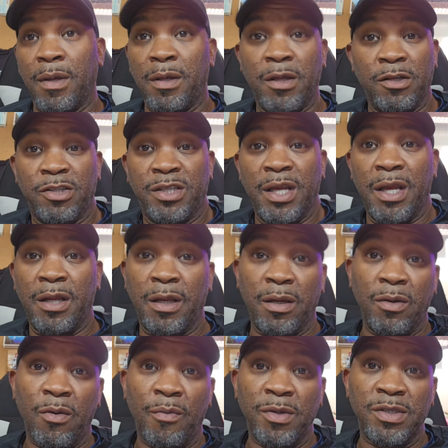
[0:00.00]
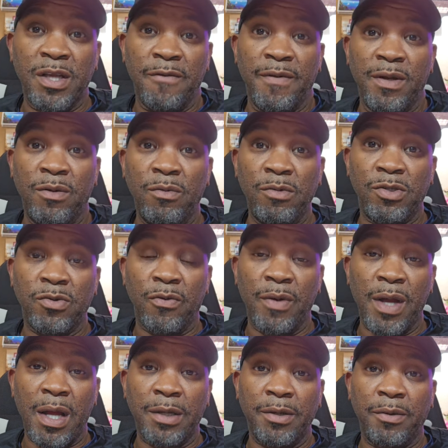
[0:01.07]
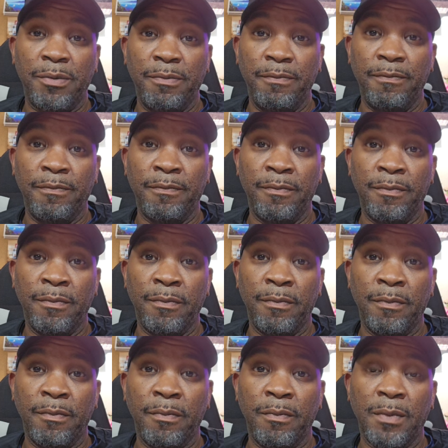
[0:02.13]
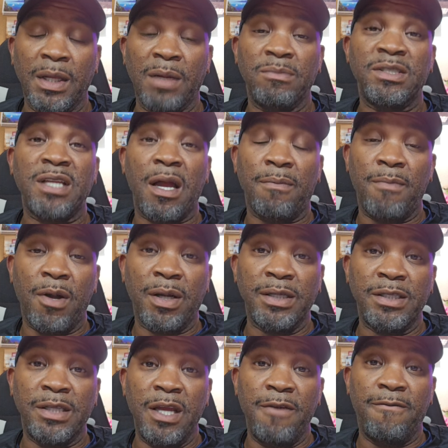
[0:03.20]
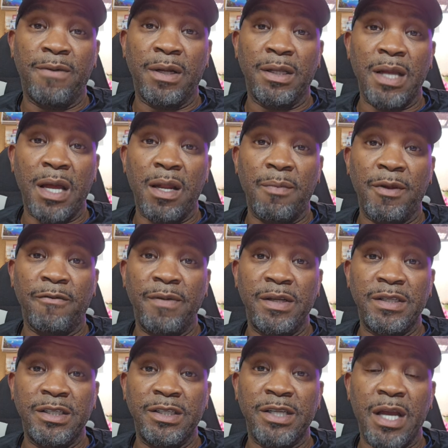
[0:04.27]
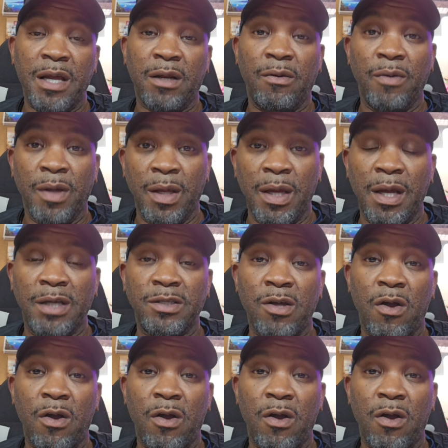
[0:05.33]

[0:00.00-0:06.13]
And you're seeing it in almost every news story I do. I'm Stock Market Steve for the Dynamic Reason channel. As